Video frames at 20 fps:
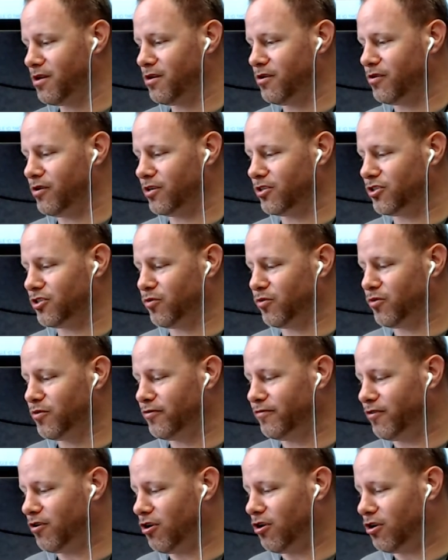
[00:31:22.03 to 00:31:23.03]
All right, so we'll
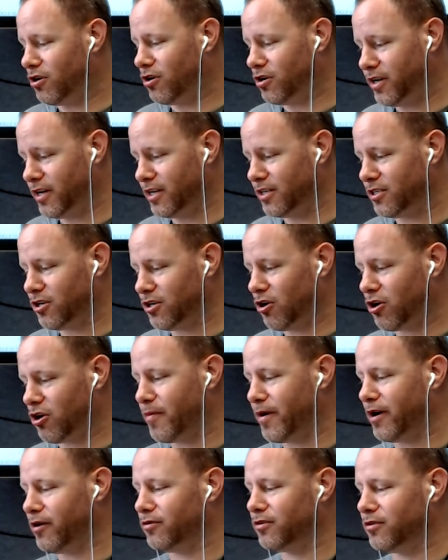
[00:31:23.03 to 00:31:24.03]
move on and talk
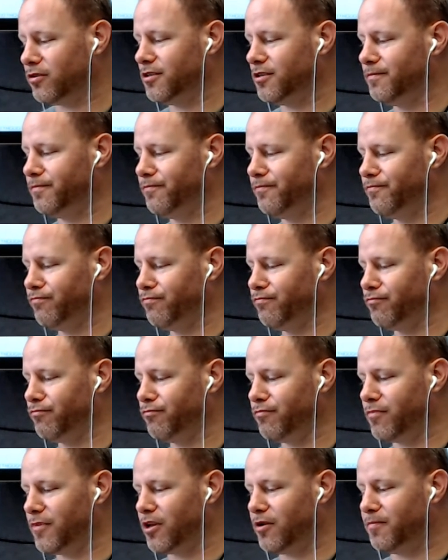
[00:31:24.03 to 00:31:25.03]
about
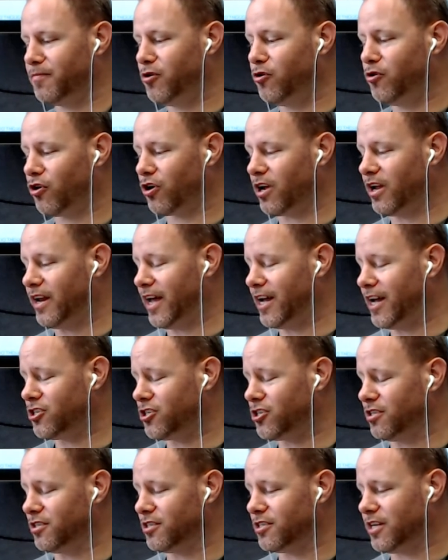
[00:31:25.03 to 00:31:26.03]
computer
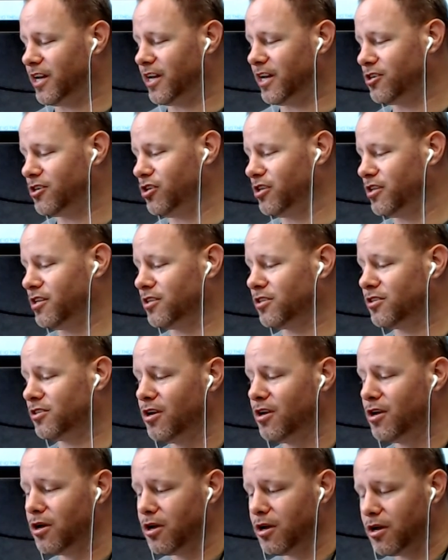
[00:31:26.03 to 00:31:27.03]
connections. And actually this
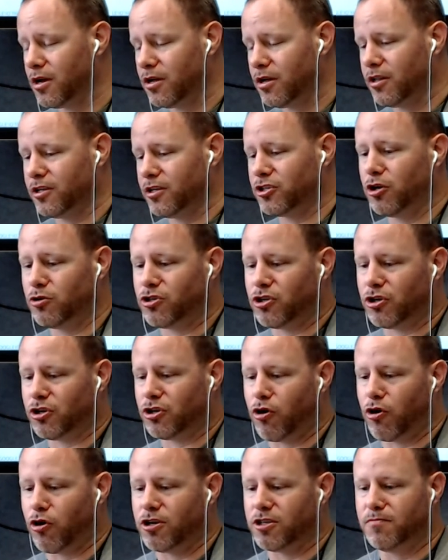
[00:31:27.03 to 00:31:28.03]
goes
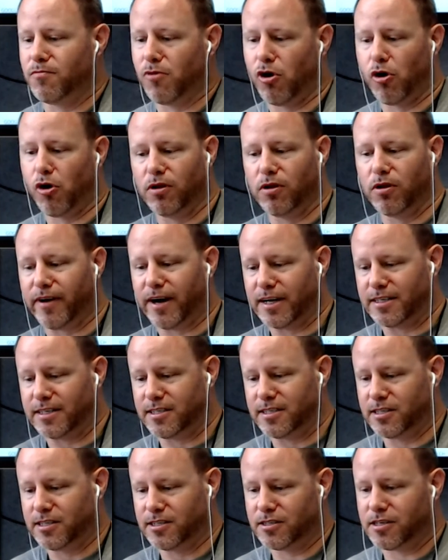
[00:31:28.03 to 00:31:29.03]
across mobile
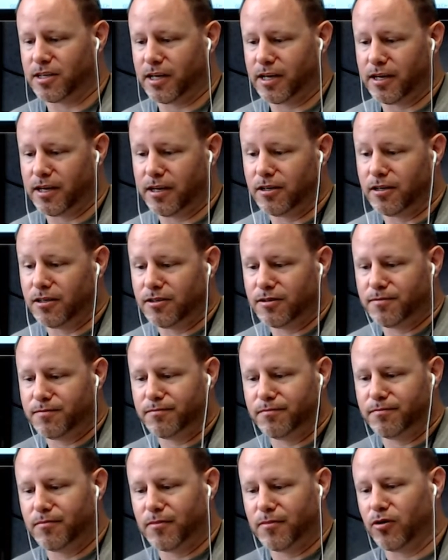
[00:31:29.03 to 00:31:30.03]
devices and
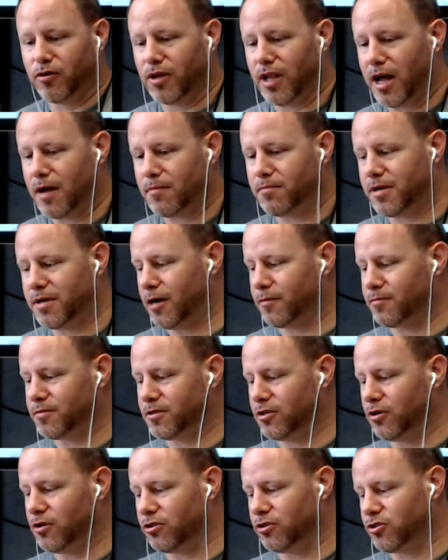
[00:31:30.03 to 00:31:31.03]
laptops
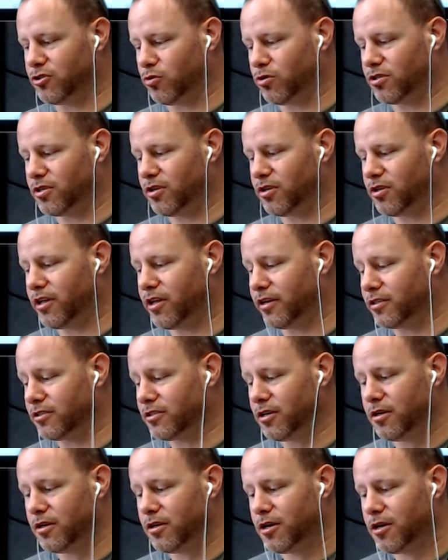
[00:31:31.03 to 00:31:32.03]
and all sorts of things.
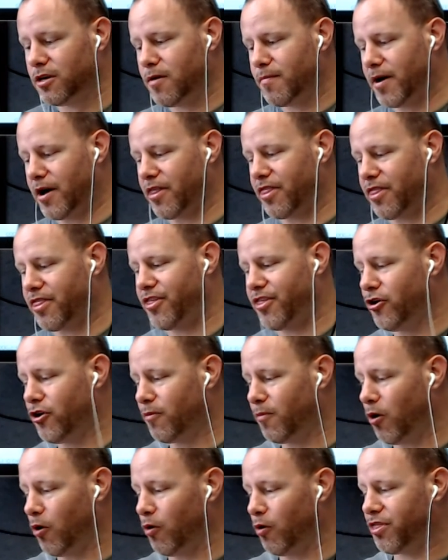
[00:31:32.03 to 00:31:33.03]
About
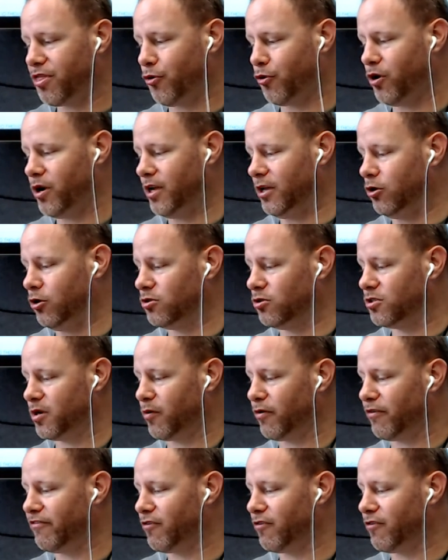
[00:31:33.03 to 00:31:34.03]
Thunderbolt 3 using
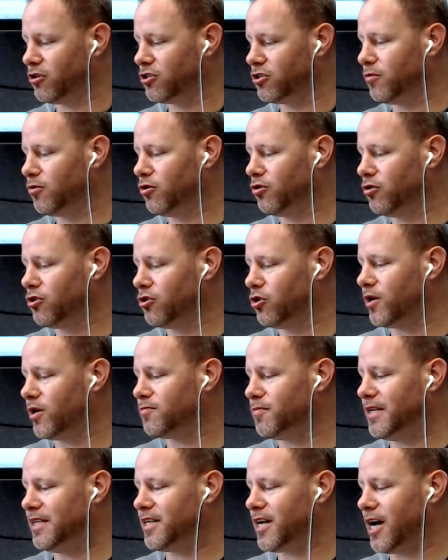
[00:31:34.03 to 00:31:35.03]
reversible
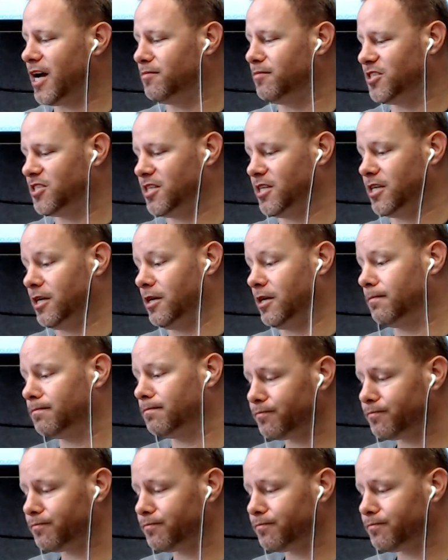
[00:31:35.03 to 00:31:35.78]
USB Type-C.